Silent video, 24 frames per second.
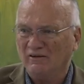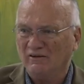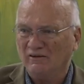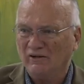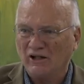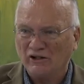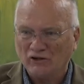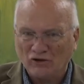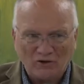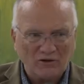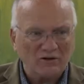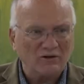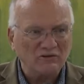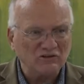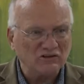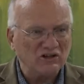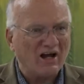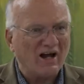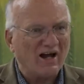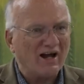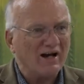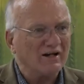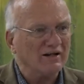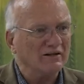They could have
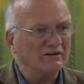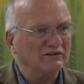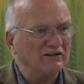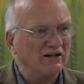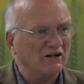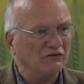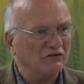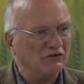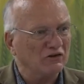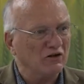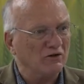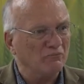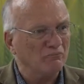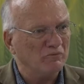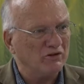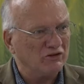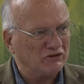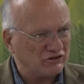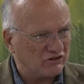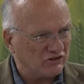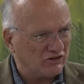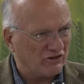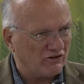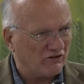died as out there
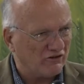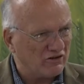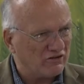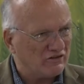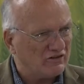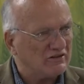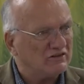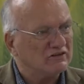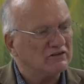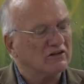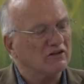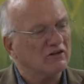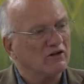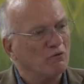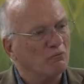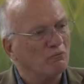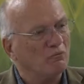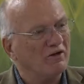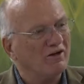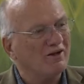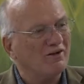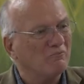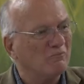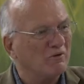missionary. These are the
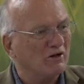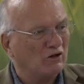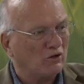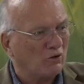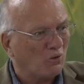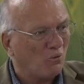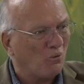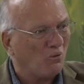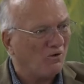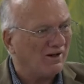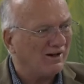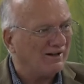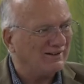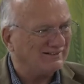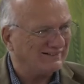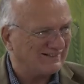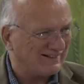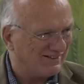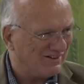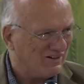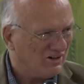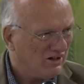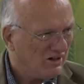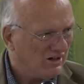real McCoys,
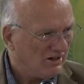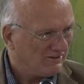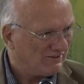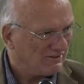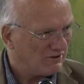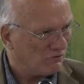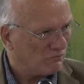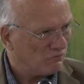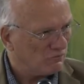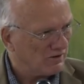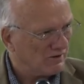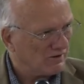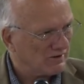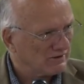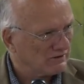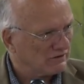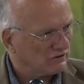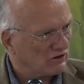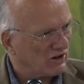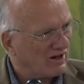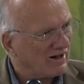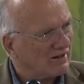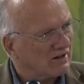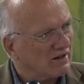and they're really
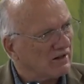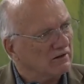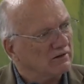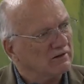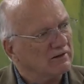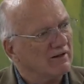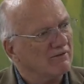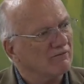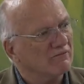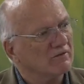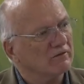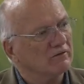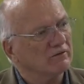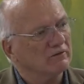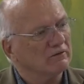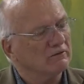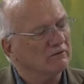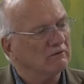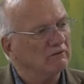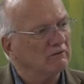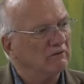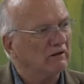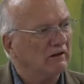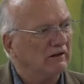kind of
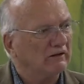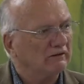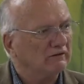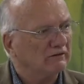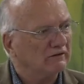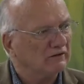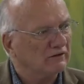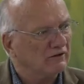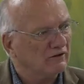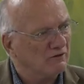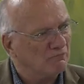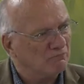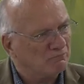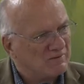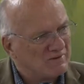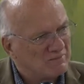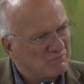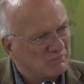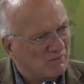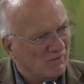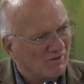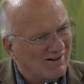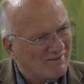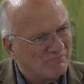given eh, to the
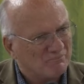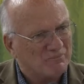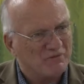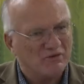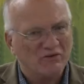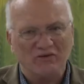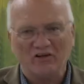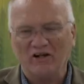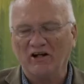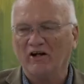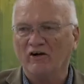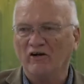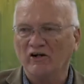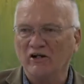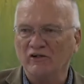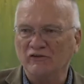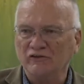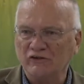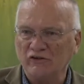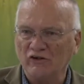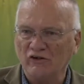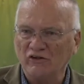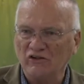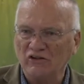people up there in the area of
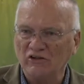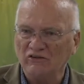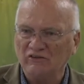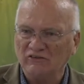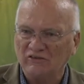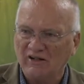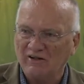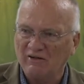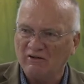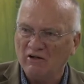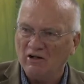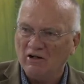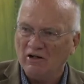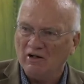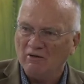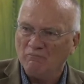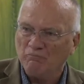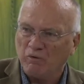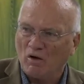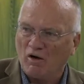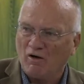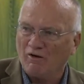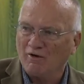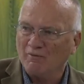Turkey. Say,
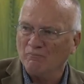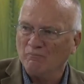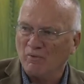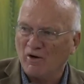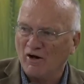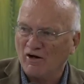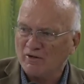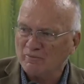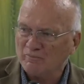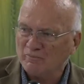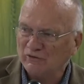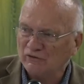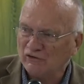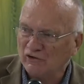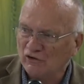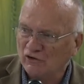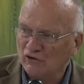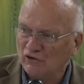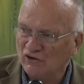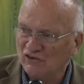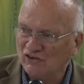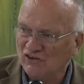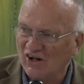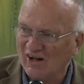Paul and Barnabas are
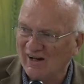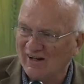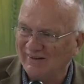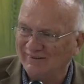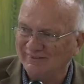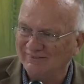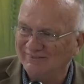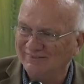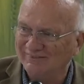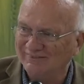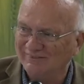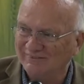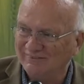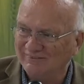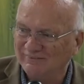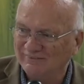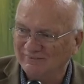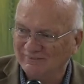good guys,